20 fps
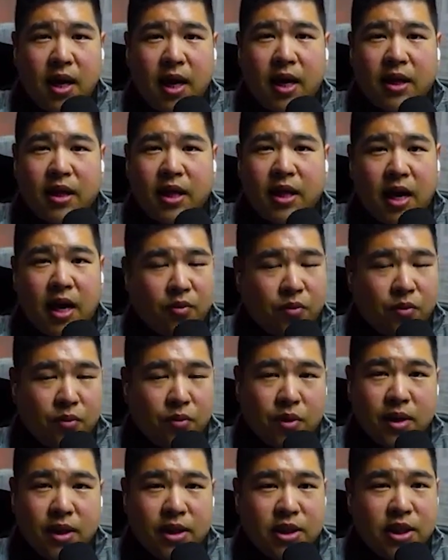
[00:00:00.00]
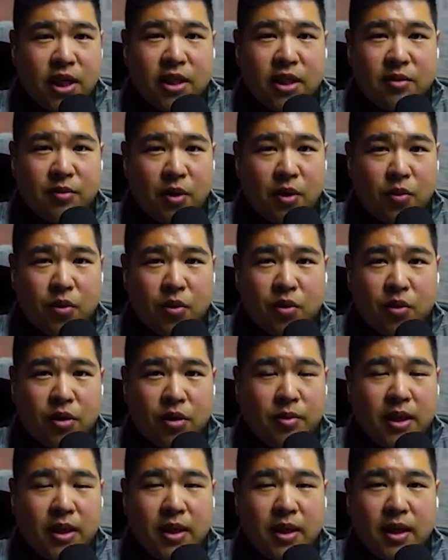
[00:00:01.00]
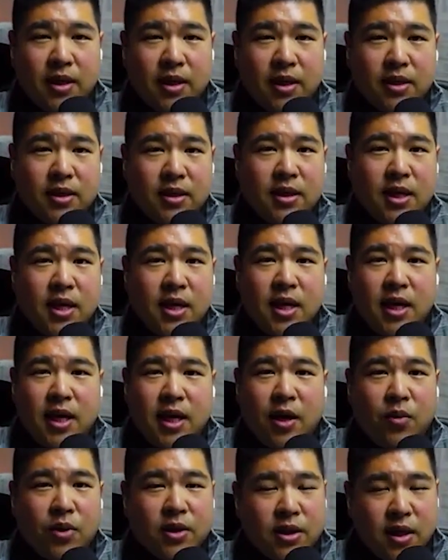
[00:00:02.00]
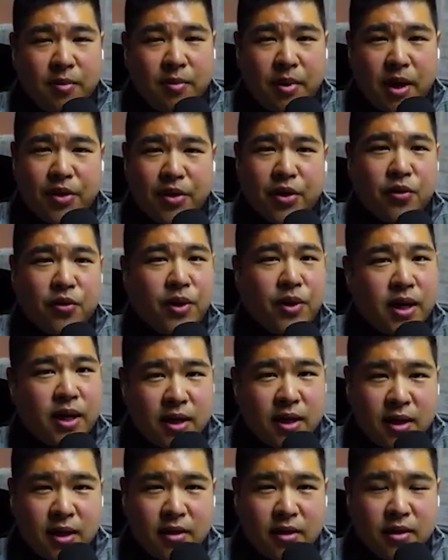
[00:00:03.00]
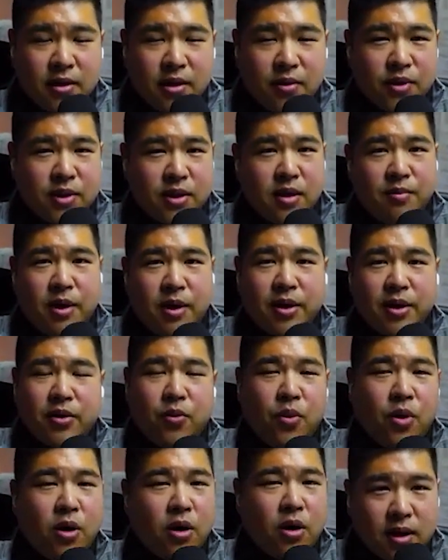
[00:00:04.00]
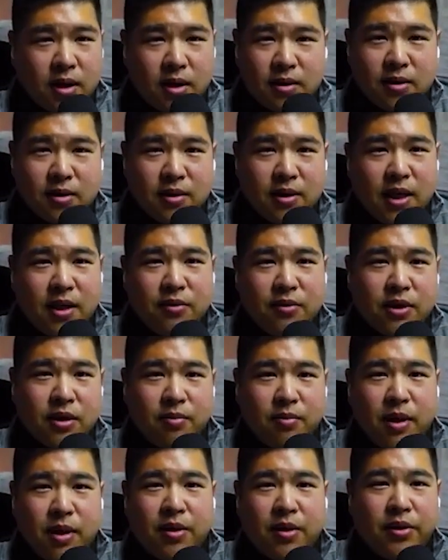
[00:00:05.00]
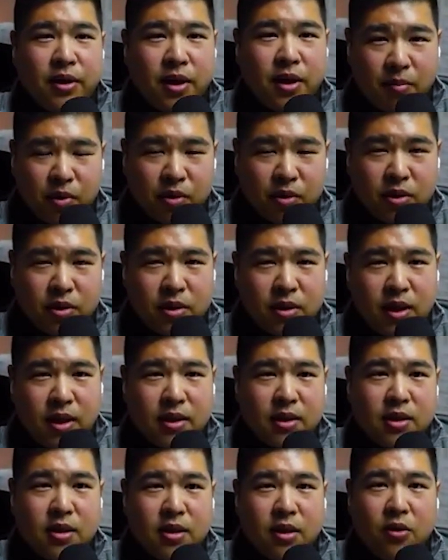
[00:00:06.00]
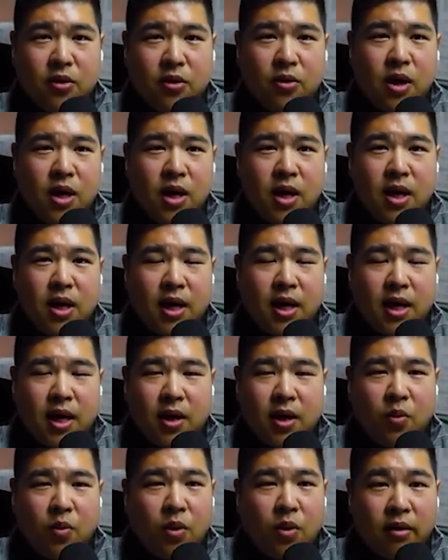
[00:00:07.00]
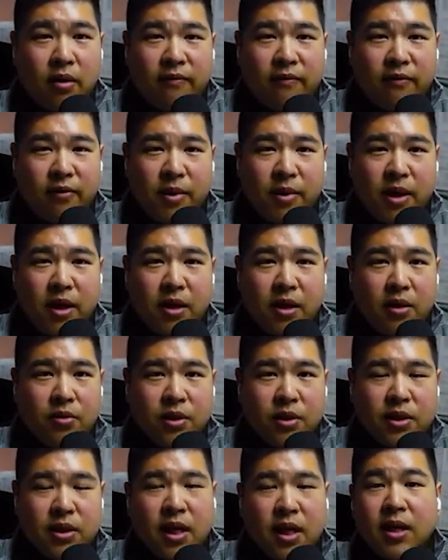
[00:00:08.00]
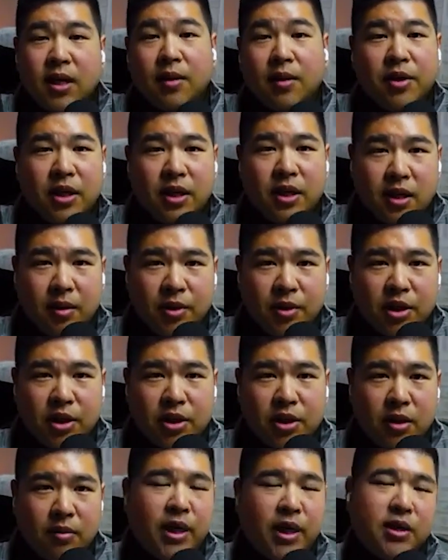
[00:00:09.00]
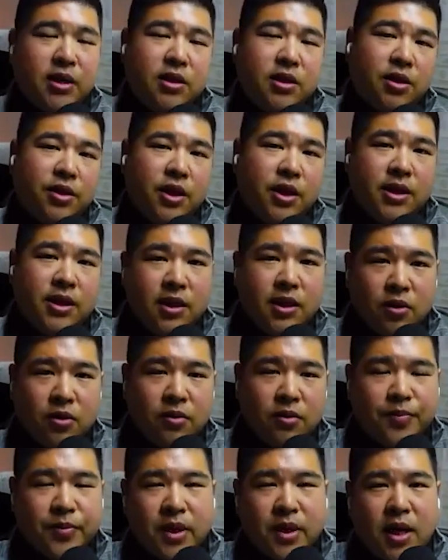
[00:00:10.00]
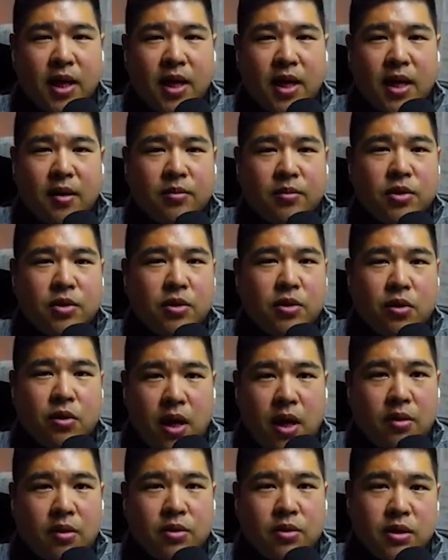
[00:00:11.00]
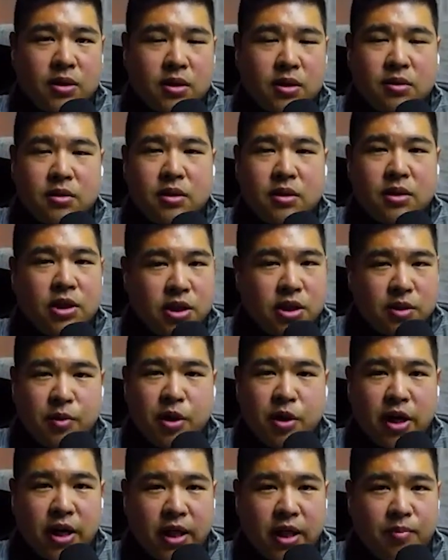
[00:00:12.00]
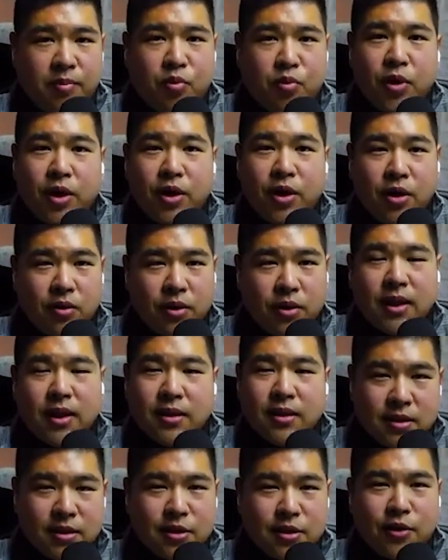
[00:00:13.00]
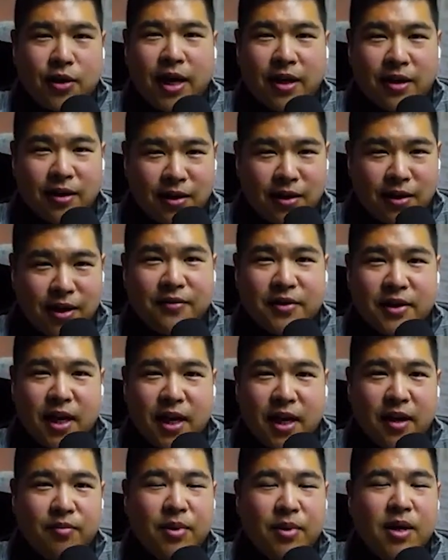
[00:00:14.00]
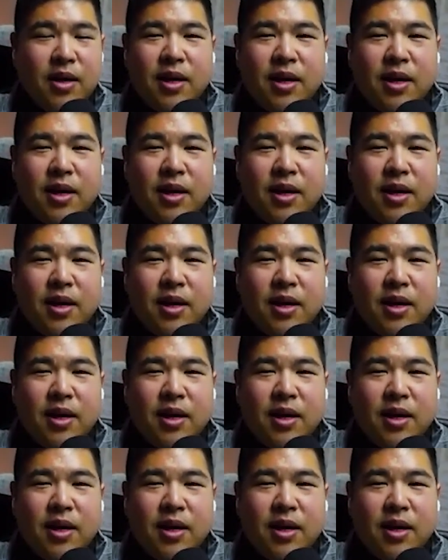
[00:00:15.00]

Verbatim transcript: and that really changed my world because it wasn't about the granite color, it wasn't about the wall color, it was about numbers. And so, uh, one for me, it was unlimited commission based on the deal. Um, so I was just married at that point, no kids, so I had a lot of time.